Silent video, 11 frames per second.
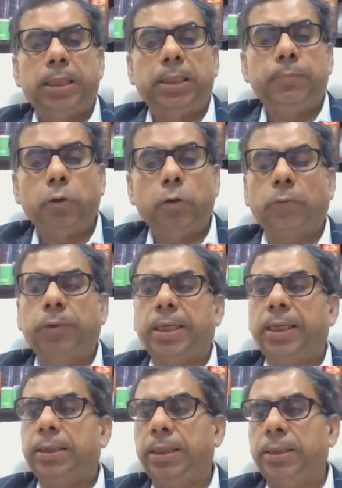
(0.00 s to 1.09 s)
then in most of the
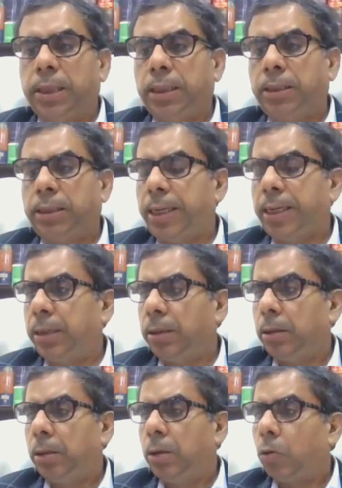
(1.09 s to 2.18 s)
cases, such a
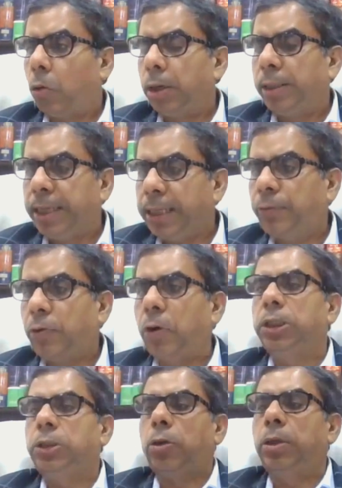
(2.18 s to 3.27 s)
contract for
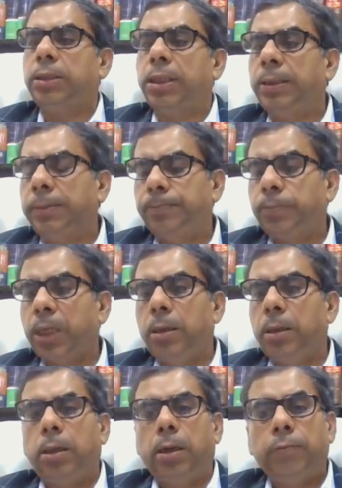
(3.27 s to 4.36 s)
installation
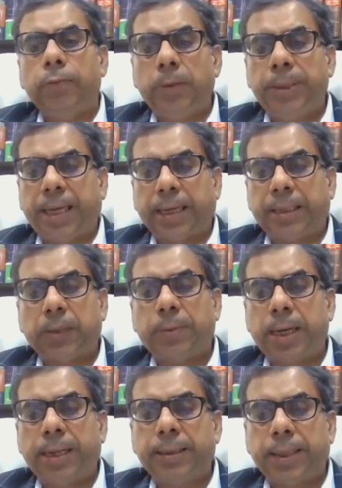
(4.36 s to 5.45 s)
will be
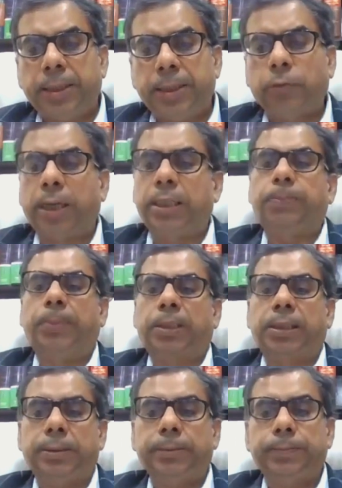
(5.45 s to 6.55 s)
taxable at the rate of
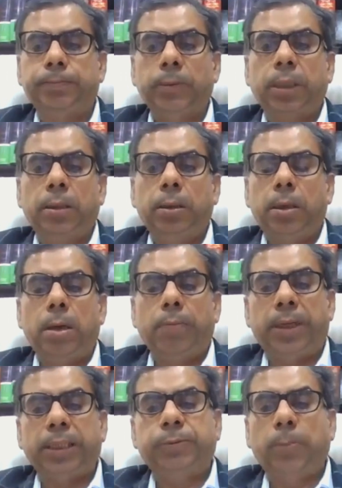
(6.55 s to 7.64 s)
30%.
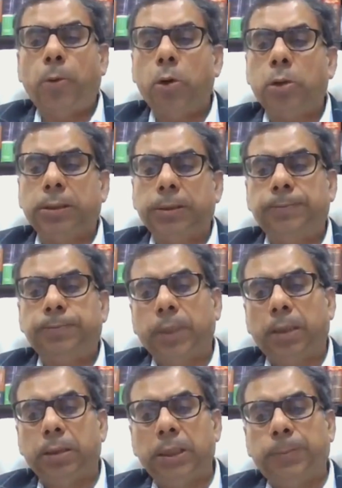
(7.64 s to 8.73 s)
But if suppose
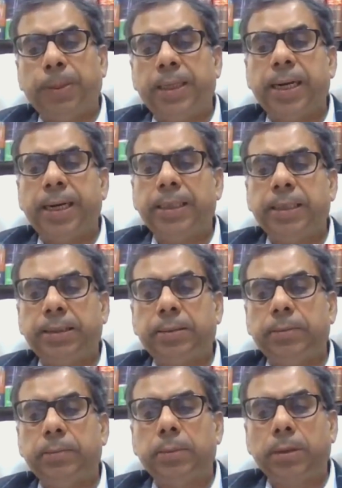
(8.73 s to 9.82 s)
this period
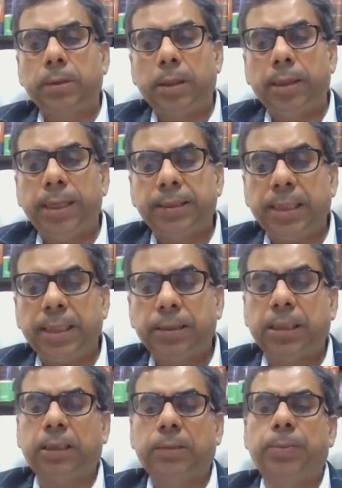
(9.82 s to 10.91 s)
is less than
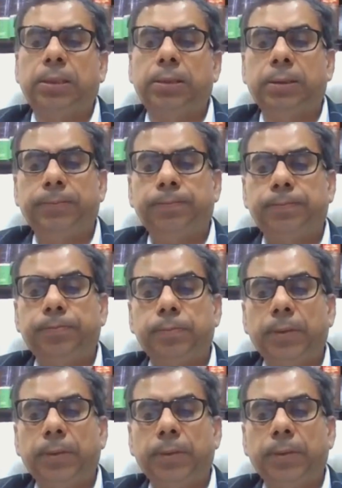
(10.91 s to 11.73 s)
6 months,